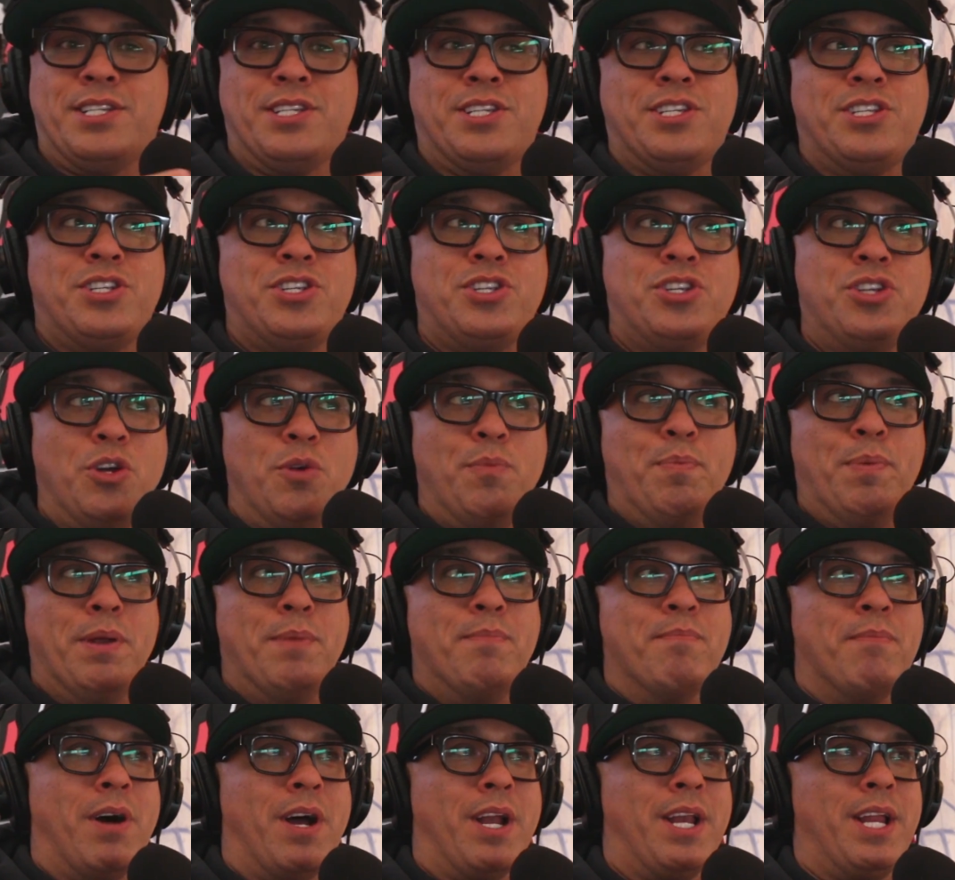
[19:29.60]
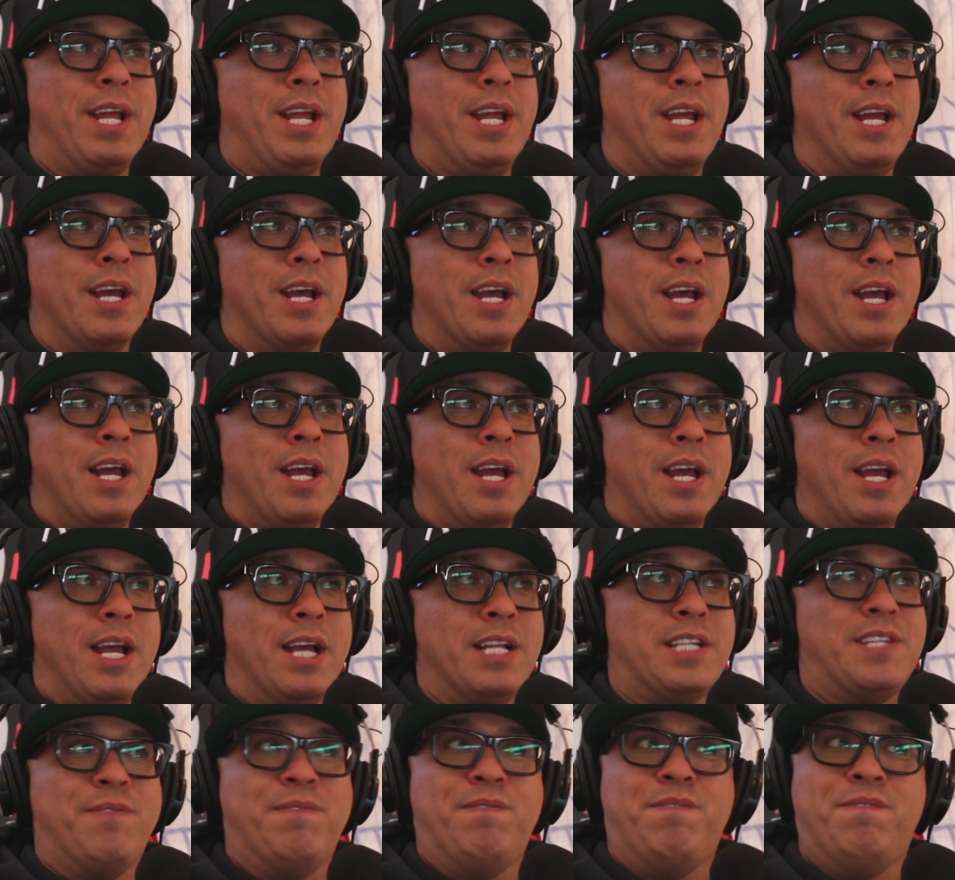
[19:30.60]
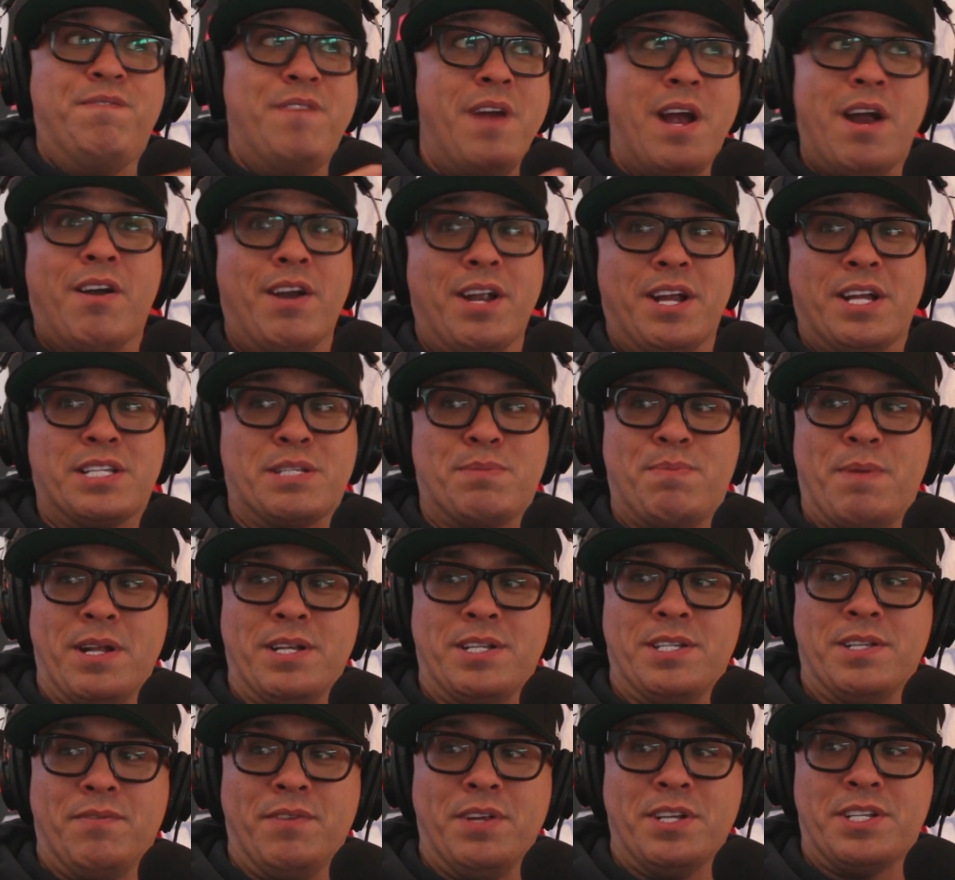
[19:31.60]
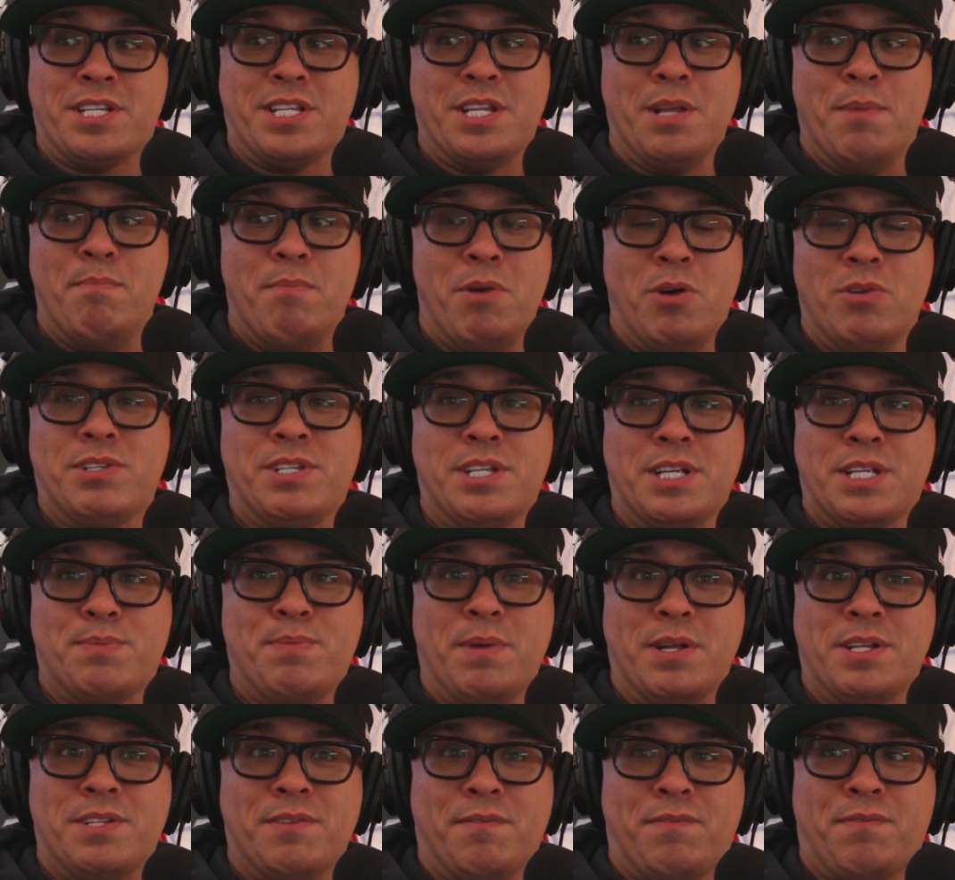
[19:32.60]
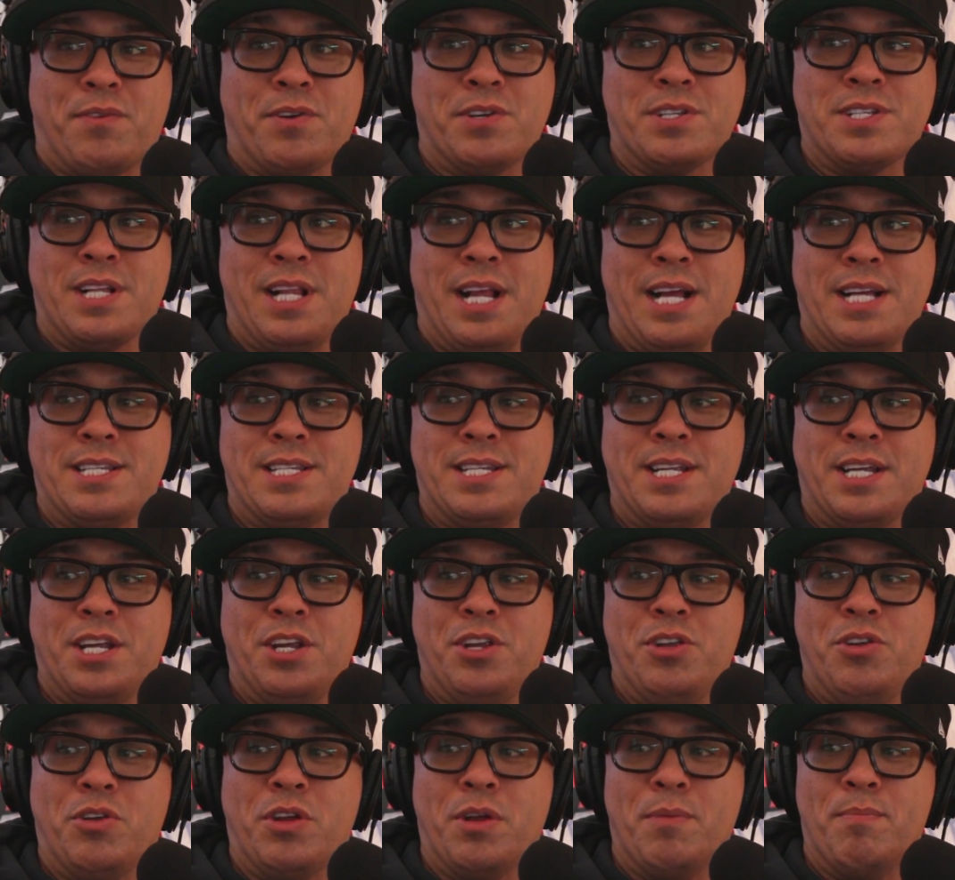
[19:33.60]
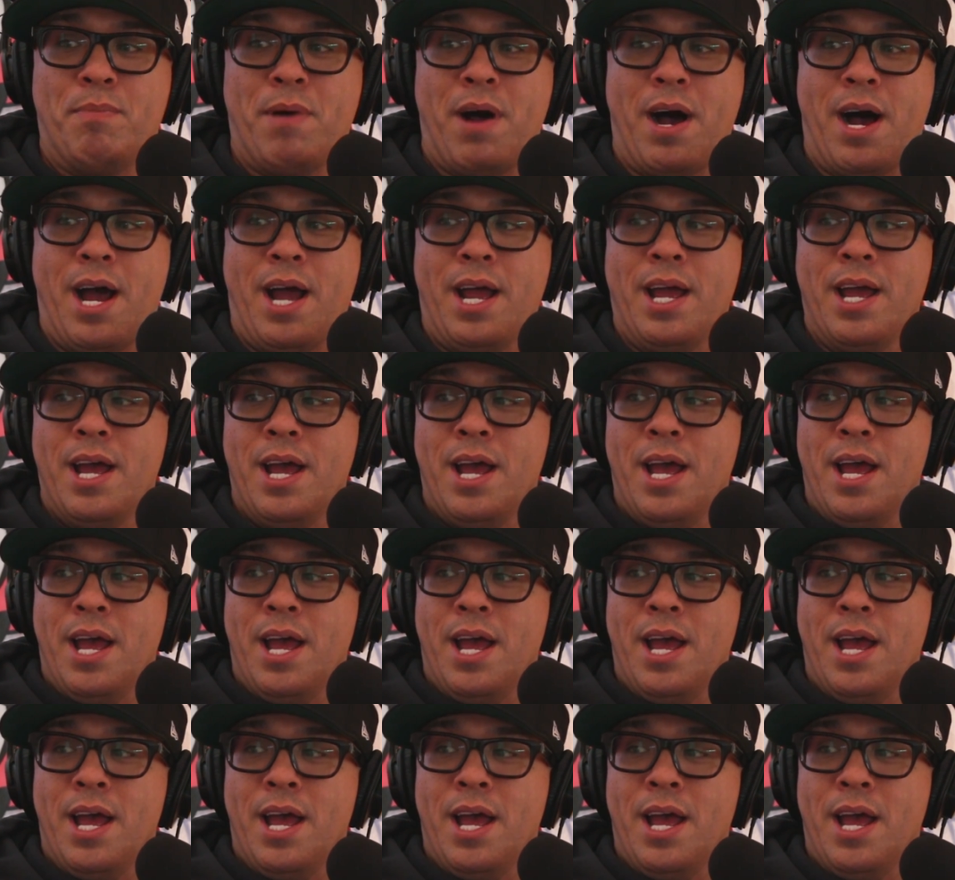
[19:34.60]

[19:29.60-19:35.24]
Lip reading: It's stupid money. It's very expensive. It's the most expensive first class ticket you can buy.